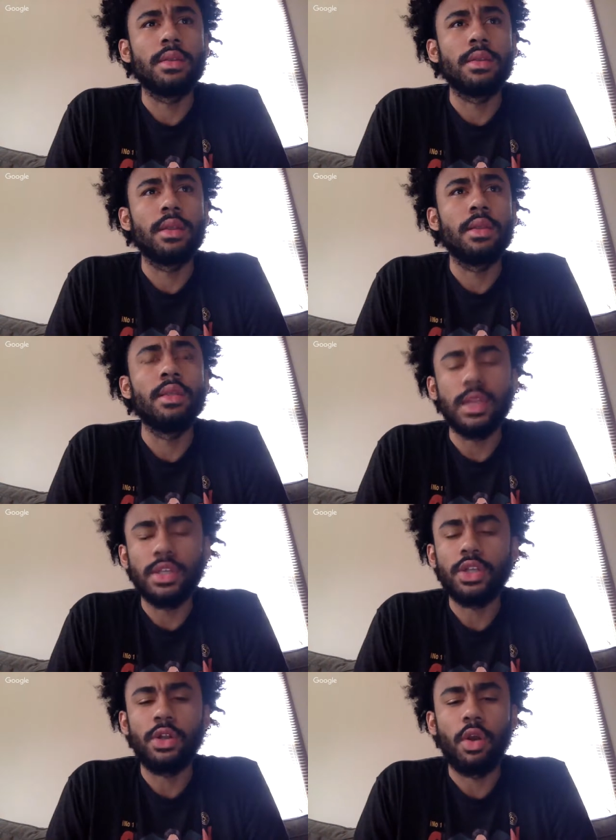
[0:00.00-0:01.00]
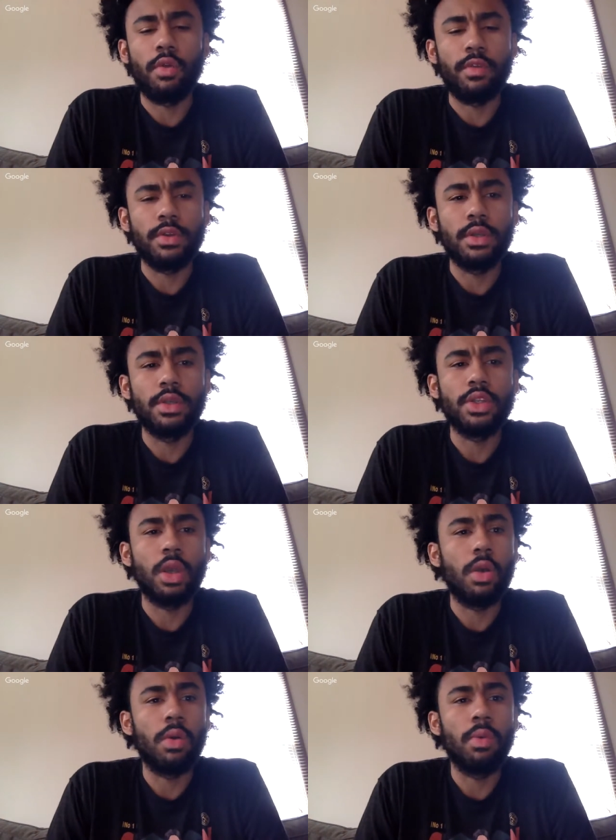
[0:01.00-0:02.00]
in least turnovers.
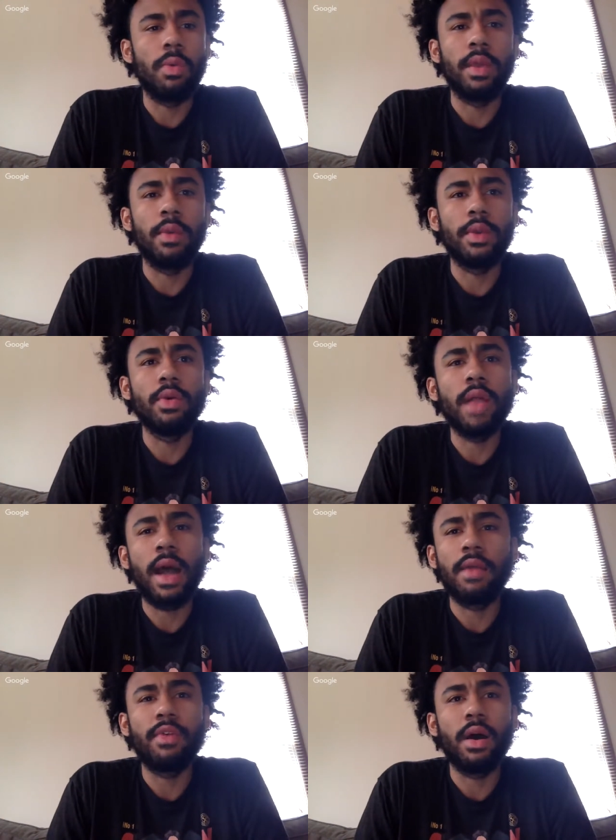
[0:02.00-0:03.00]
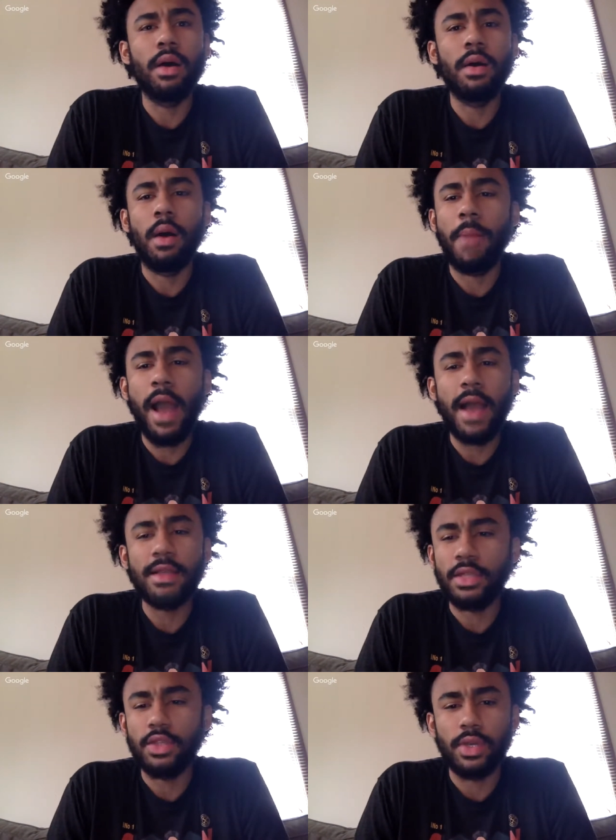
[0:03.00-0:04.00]
So we do a lot of
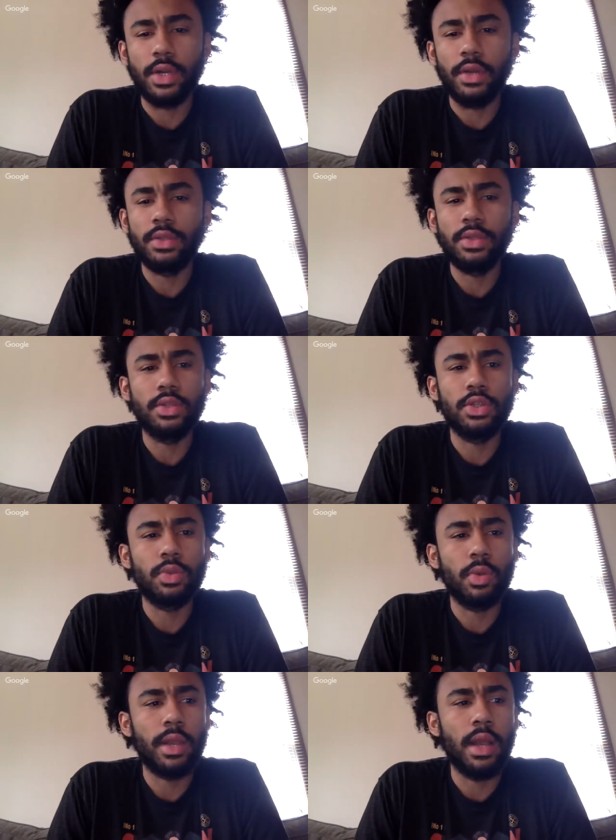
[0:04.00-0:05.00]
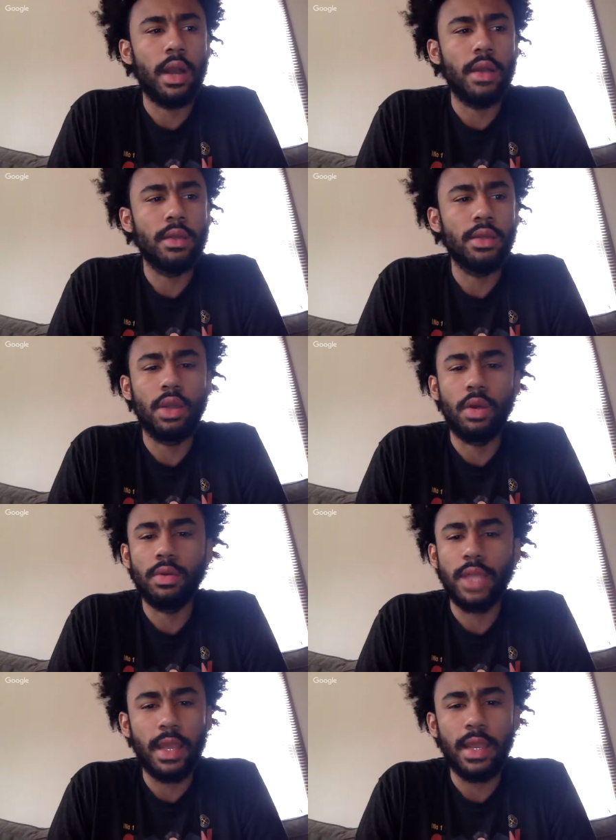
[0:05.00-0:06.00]
passing drills, just working on, you know,
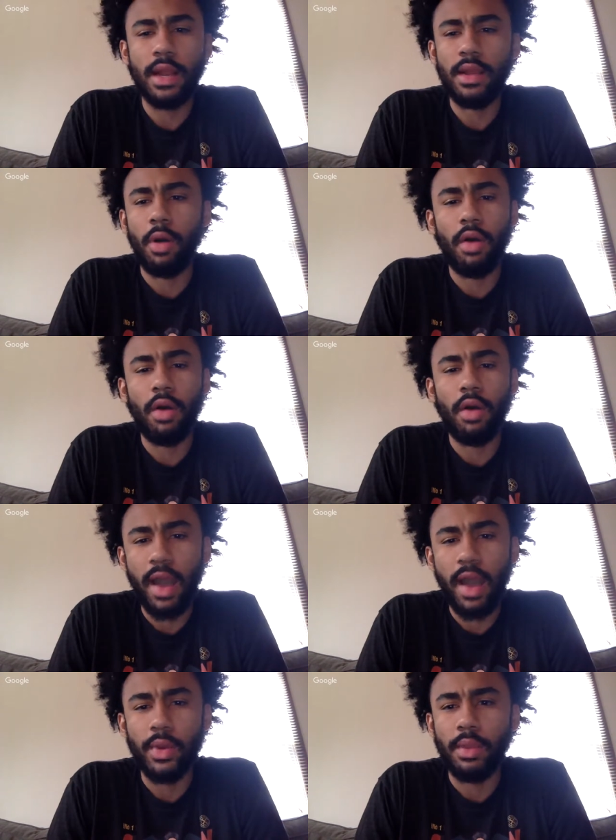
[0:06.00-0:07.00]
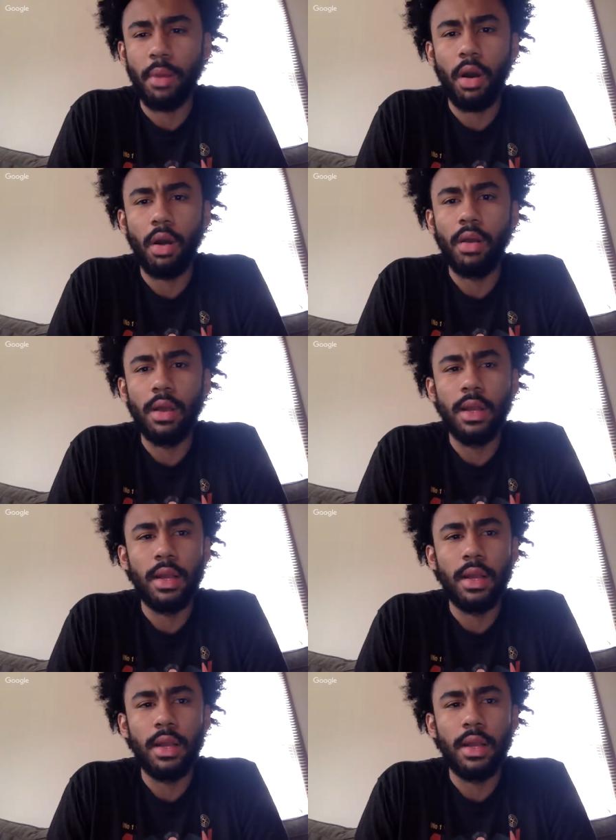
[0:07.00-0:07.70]
taking care of the ball, valuing the ball. And